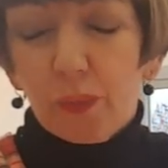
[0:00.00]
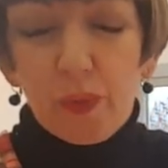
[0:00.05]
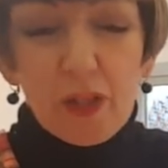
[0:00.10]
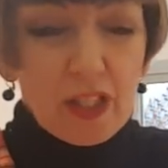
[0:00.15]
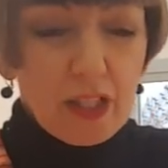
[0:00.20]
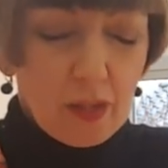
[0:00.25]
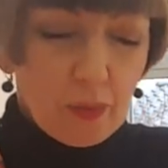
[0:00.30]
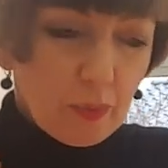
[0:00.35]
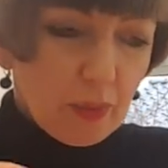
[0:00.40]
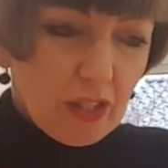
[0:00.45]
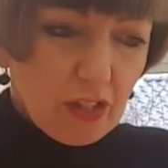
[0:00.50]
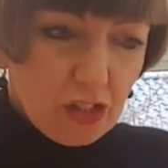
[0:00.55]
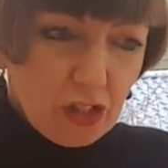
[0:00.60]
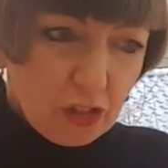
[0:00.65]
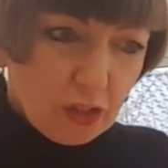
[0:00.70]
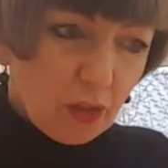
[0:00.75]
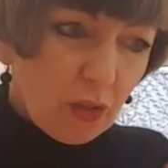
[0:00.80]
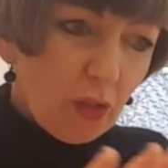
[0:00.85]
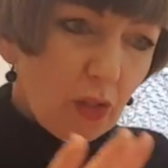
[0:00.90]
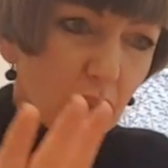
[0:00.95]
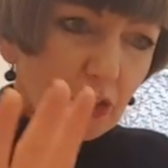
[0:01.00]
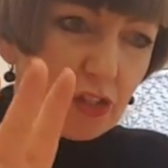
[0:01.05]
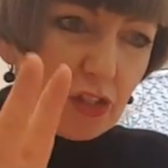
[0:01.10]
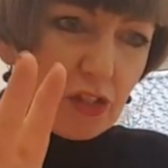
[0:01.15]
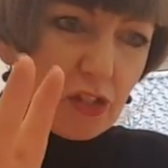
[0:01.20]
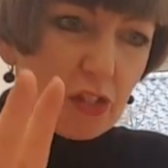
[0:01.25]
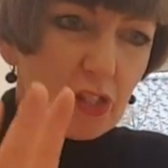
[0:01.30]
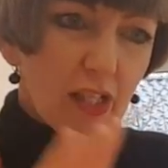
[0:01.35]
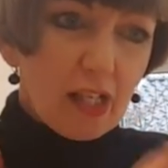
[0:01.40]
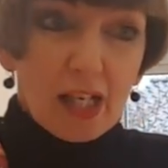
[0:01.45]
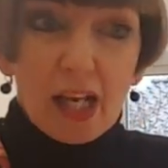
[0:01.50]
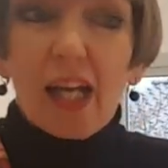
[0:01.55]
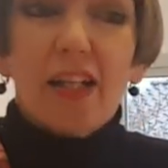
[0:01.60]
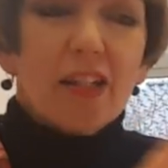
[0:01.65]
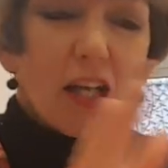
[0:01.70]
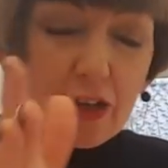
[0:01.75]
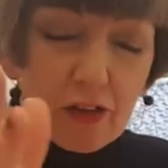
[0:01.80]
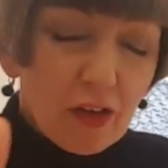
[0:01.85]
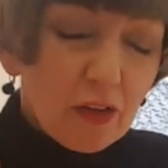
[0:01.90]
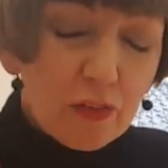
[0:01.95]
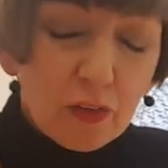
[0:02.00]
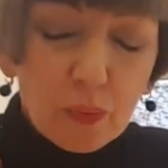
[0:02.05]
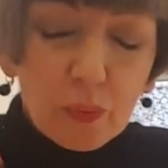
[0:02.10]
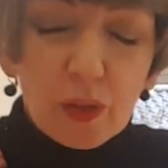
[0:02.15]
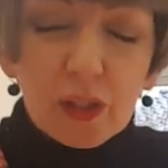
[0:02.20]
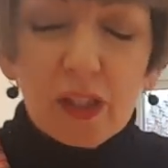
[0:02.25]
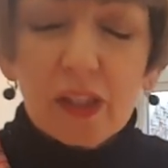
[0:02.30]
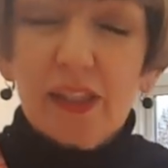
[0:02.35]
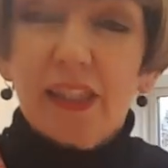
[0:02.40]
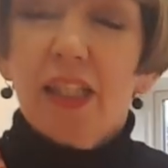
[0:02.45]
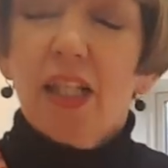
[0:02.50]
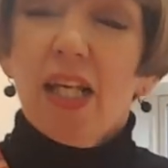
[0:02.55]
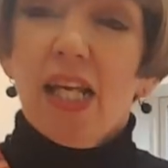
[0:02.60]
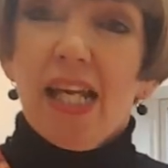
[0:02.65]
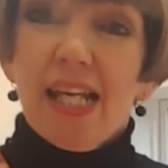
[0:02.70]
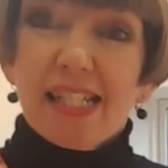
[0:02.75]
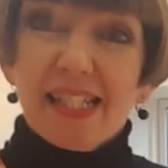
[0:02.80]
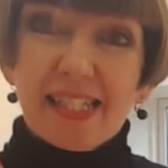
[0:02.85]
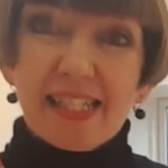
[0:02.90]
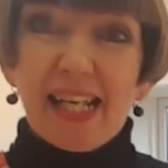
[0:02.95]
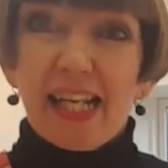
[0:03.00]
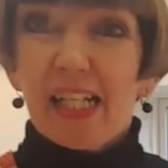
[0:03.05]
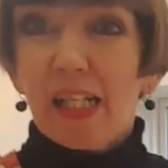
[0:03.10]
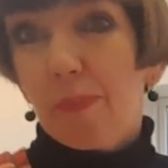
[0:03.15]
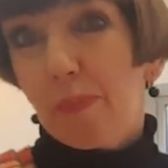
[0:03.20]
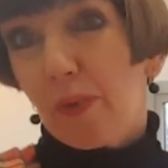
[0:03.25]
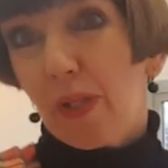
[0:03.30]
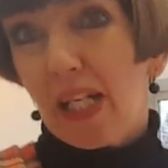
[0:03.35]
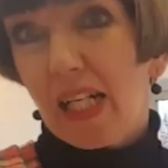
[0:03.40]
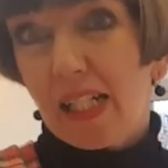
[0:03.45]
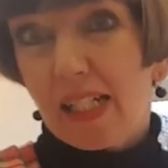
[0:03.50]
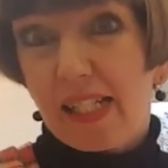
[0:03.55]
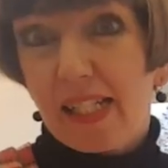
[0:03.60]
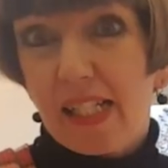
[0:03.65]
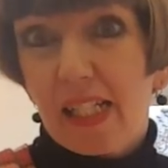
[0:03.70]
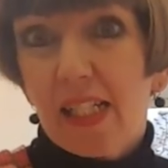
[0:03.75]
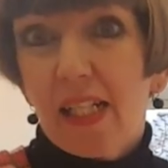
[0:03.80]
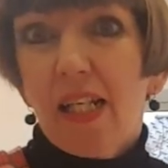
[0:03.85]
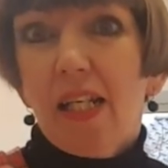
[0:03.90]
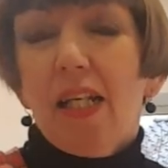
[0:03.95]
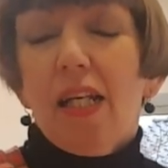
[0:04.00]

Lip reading: where Scots around the world celebrate